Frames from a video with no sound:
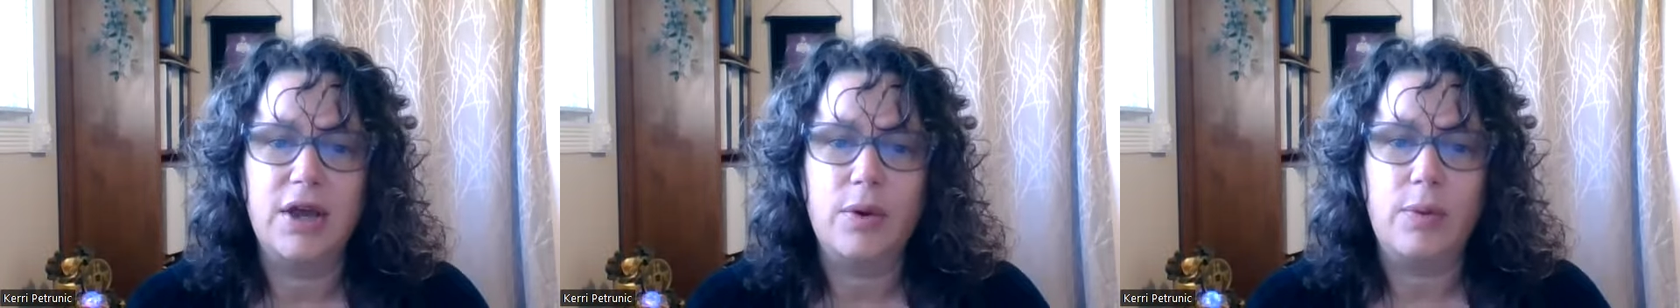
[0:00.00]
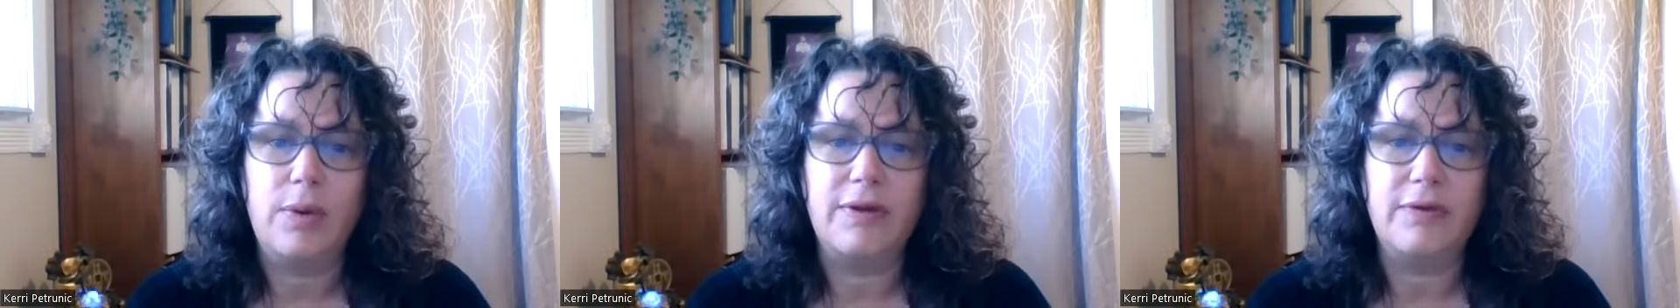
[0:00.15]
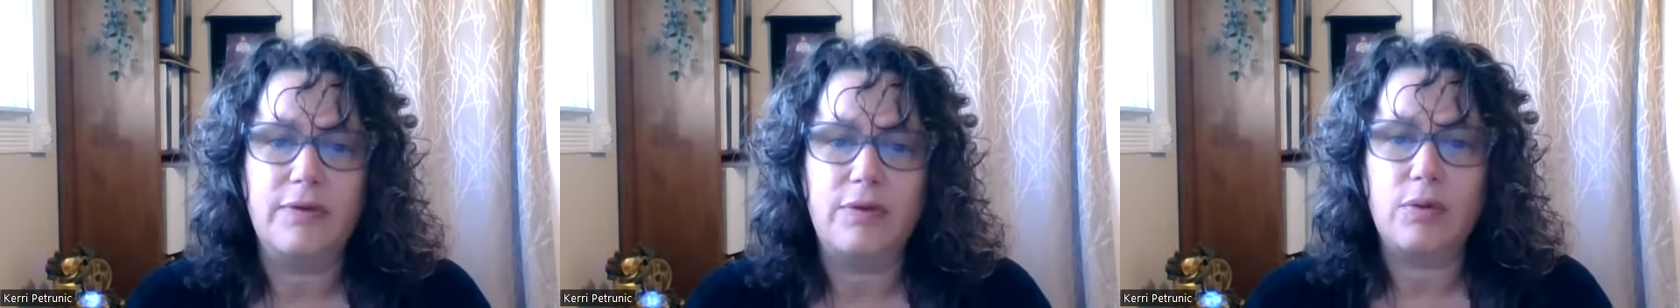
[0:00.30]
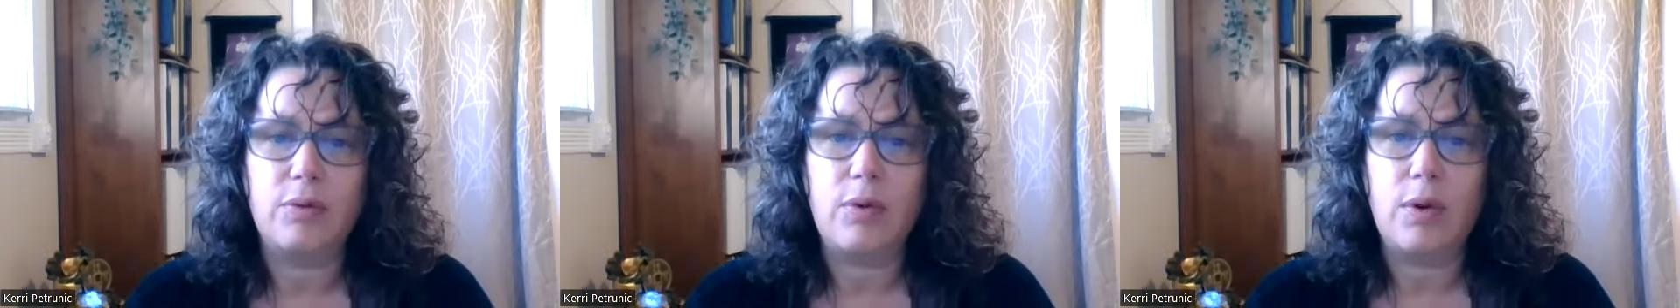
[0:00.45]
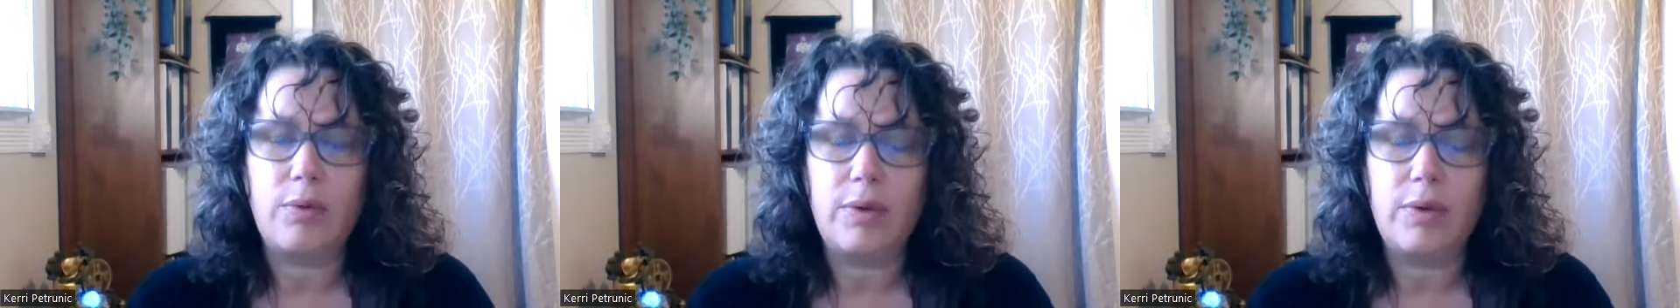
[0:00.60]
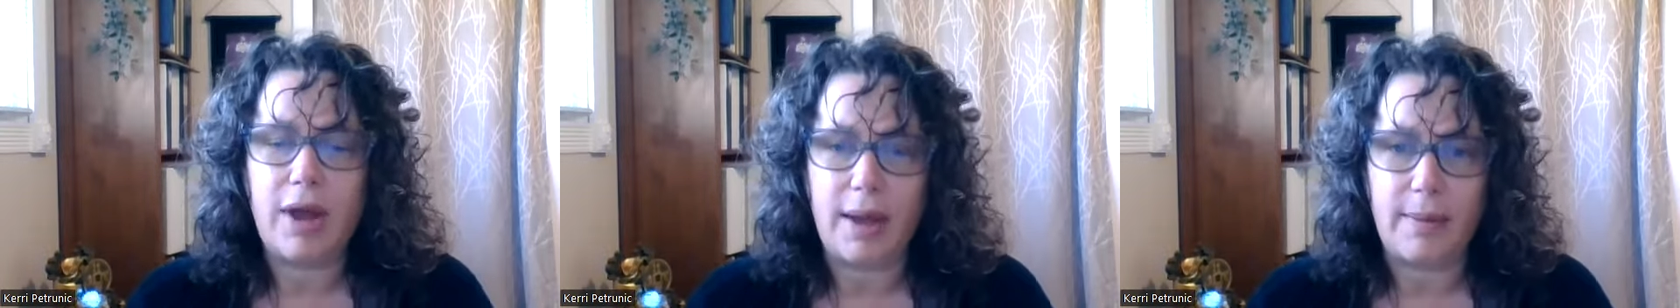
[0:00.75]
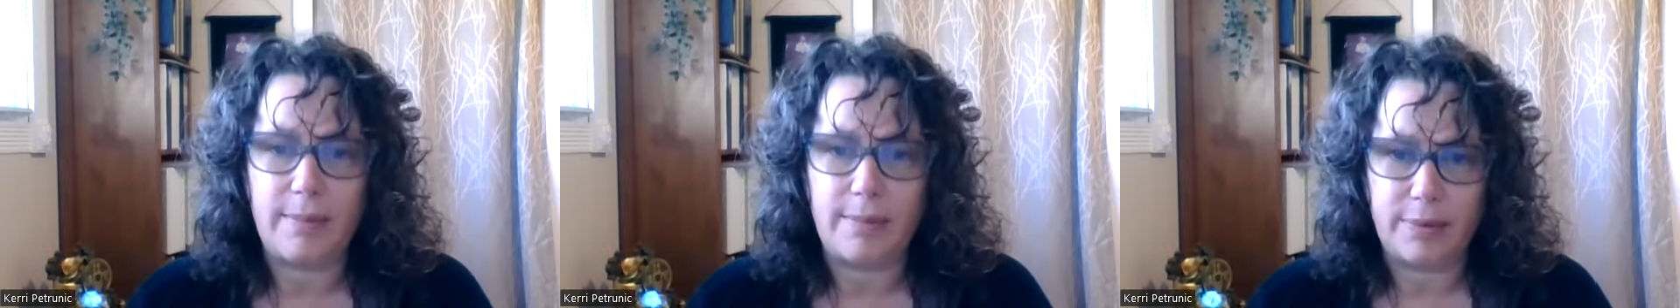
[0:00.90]
We have
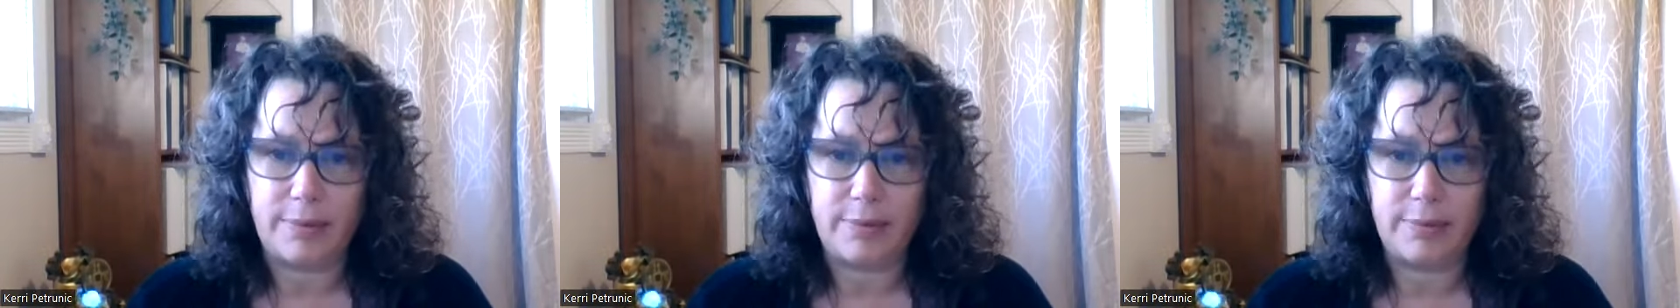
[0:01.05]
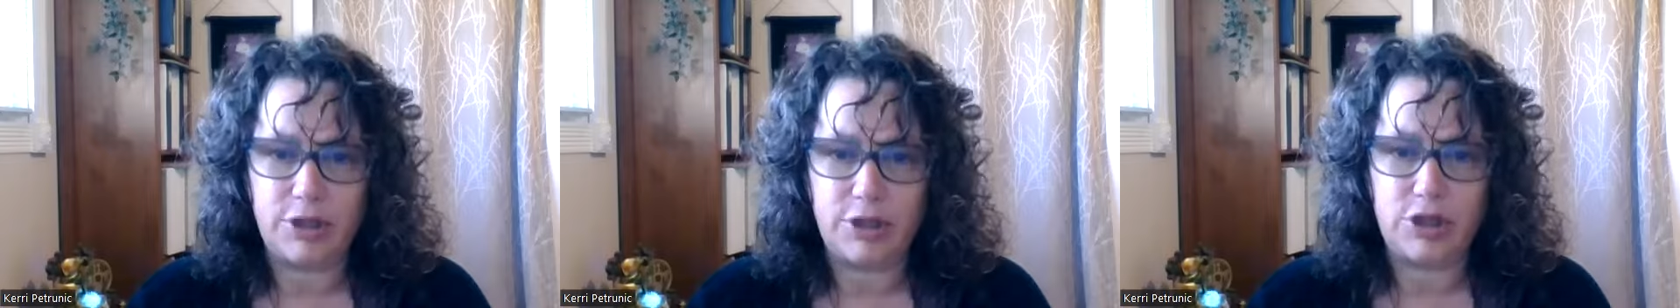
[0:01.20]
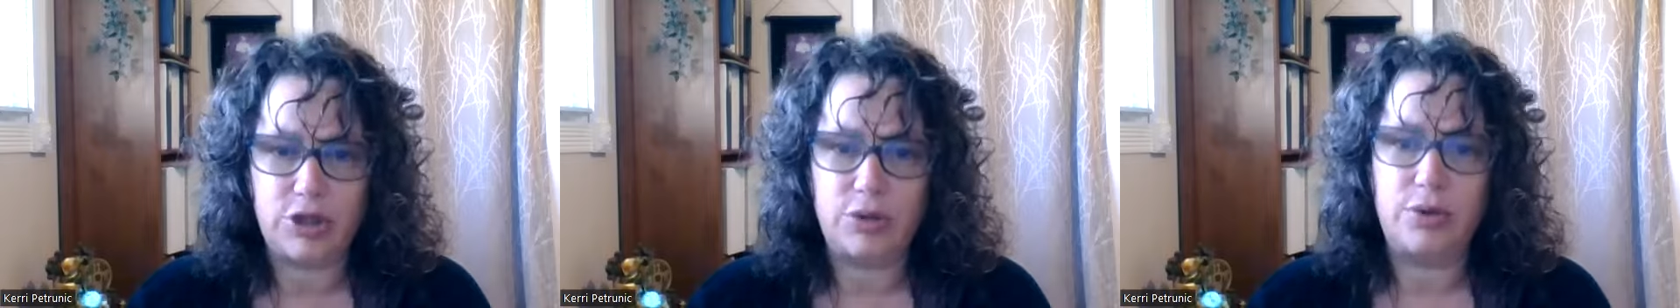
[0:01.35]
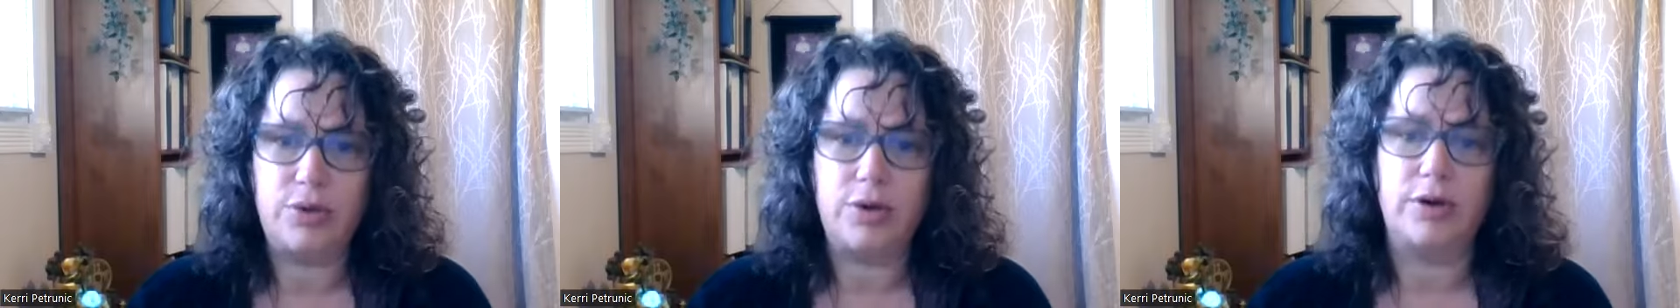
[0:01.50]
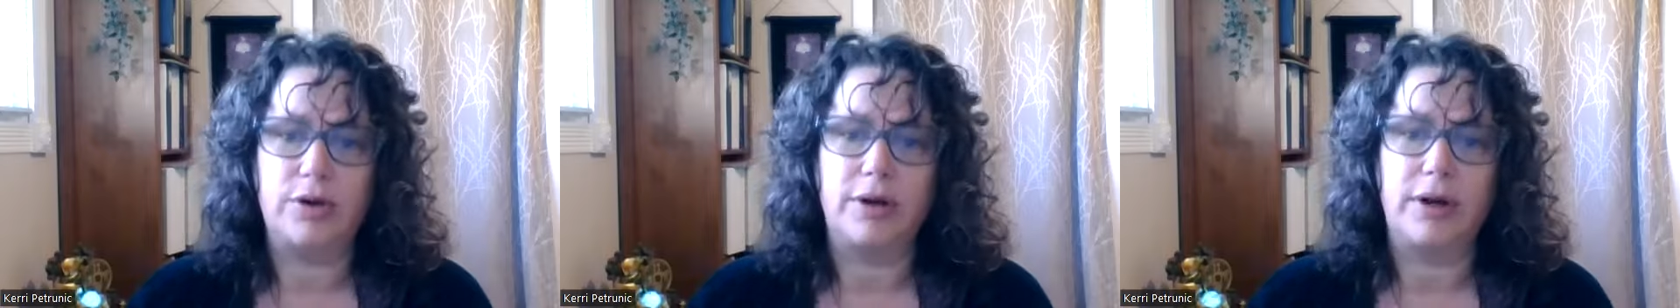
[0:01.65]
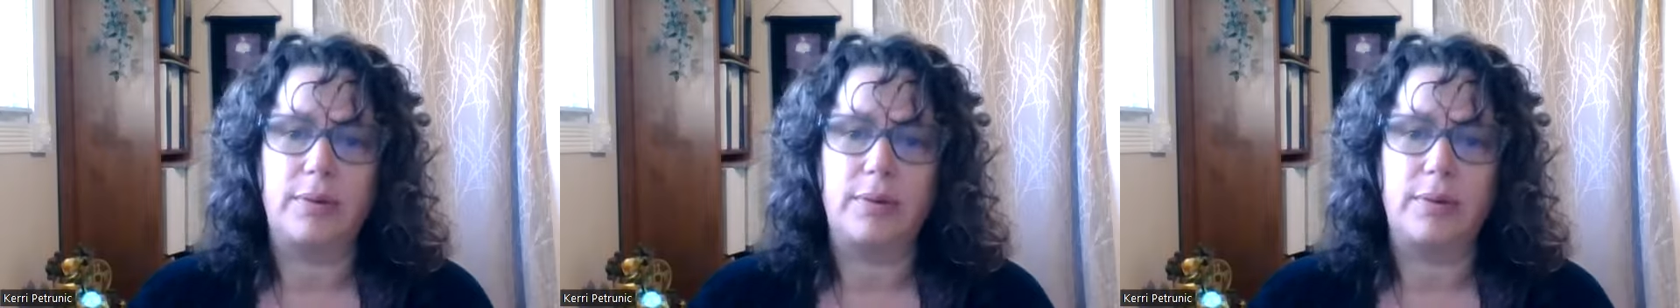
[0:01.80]
grown up, matured,